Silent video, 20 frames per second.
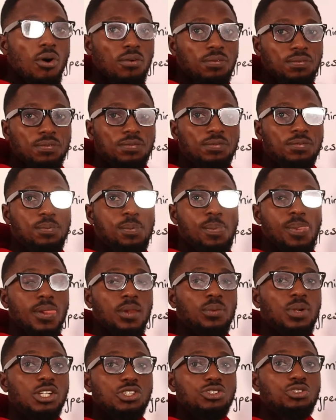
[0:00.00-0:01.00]
of
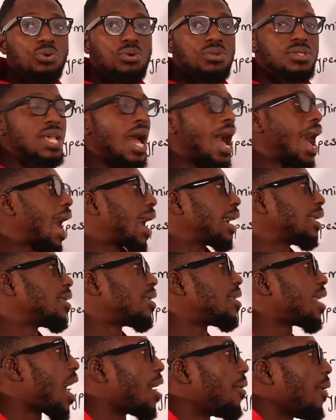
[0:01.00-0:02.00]
ratios
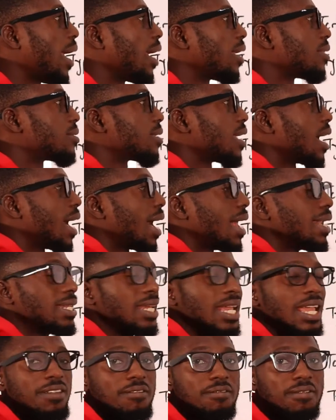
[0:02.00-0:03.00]
are direct
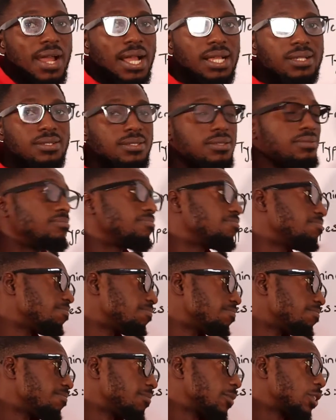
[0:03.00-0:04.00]
and inverse,
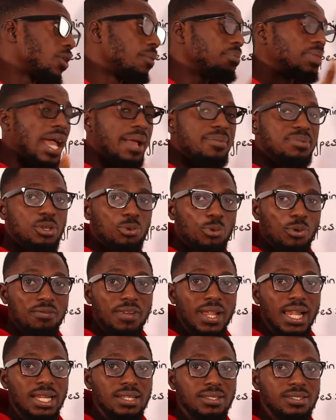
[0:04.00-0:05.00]
sometimes
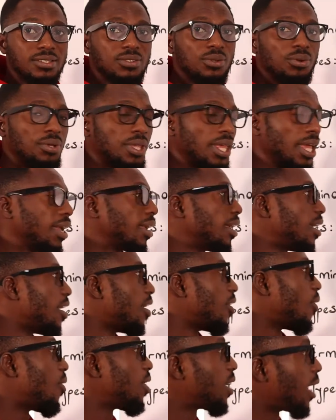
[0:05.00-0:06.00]
equivalent, okay?
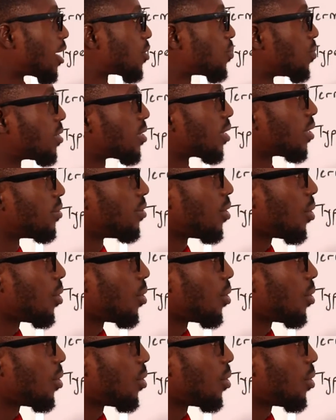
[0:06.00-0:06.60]
Others we say